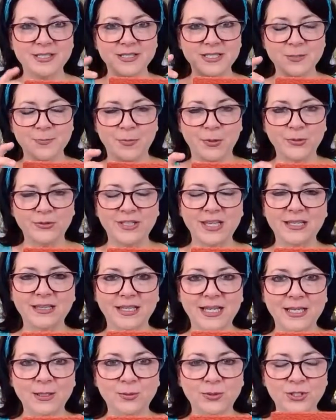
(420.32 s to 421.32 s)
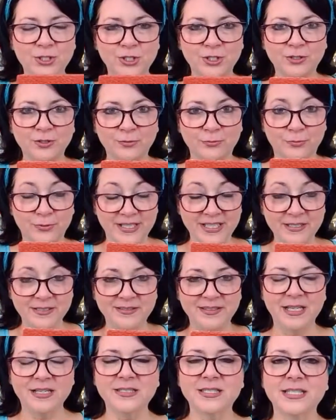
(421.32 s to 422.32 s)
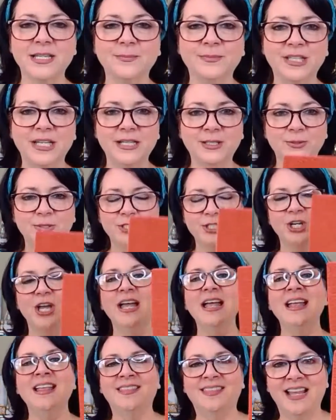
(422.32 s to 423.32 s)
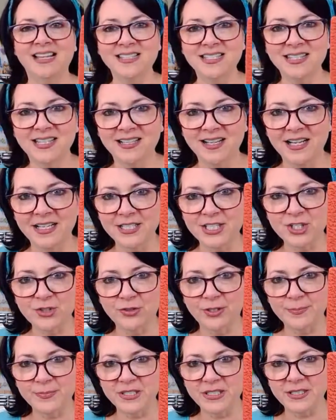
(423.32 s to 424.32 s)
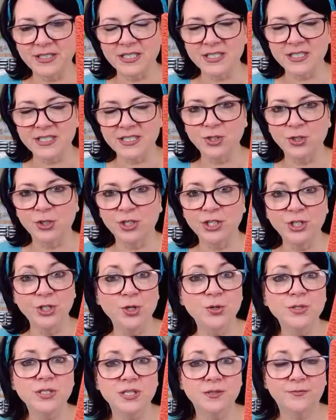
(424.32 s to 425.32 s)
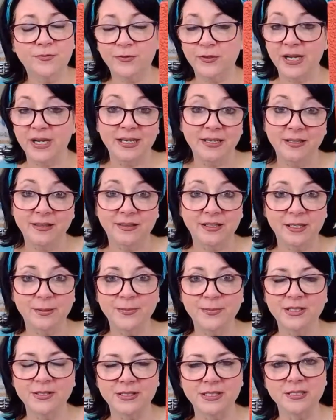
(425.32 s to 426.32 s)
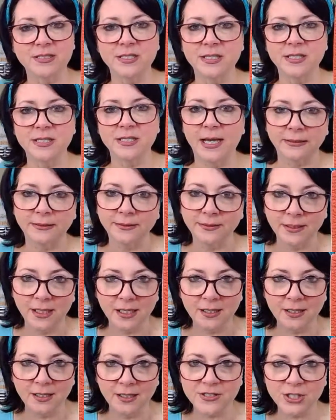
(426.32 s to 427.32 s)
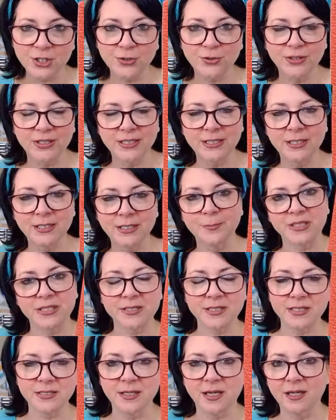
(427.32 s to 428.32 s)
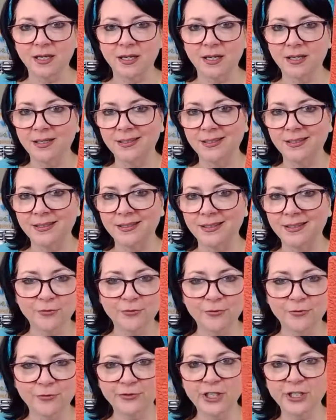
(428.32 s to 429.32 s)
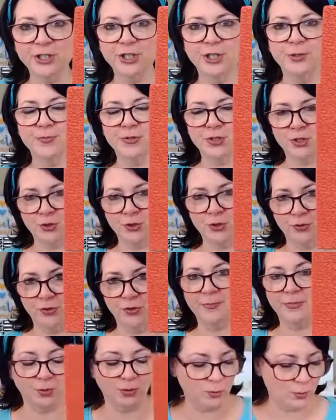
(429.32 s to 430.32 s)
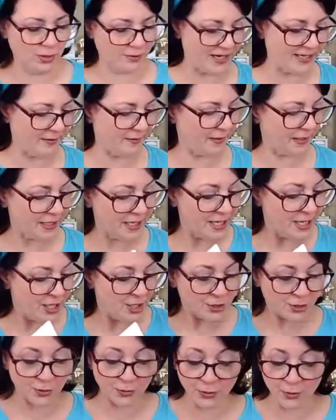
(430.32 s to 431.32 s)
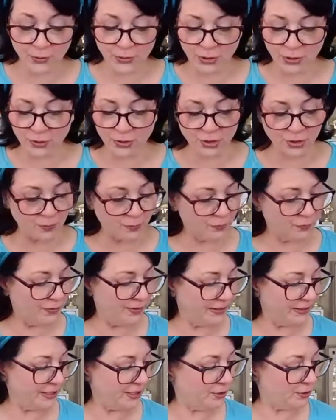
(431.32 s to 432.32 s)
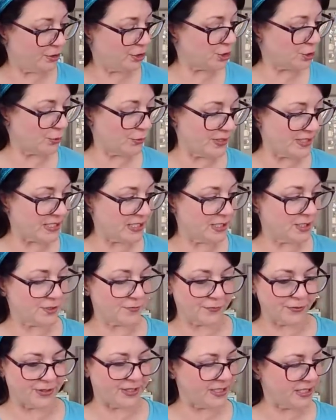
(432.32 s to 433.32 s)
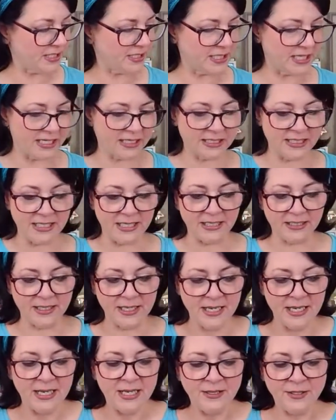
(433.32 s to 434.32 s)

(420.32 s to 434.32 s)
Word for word: reason spoke that language and could read in that same language that's the kind of script it is so you can use it for anything because it's not a love script it's not a friendship script so it'll work for anything so those are some really good choices for this technique